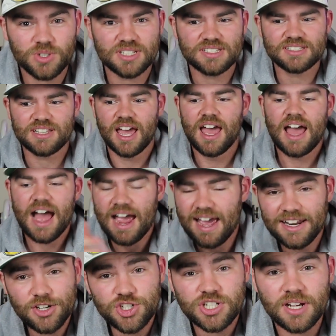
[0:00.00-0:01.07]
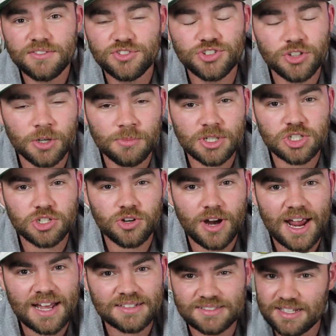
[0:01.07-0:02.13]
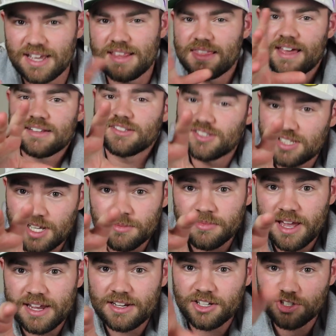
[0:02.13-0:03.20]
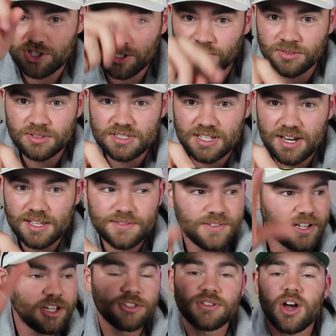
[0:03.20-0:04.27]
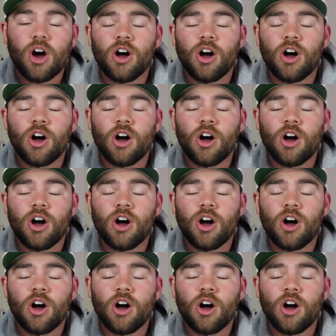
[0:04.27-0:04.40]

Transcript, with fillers: Cause I had to shave so much grass that that's something that I didn't show in today's video.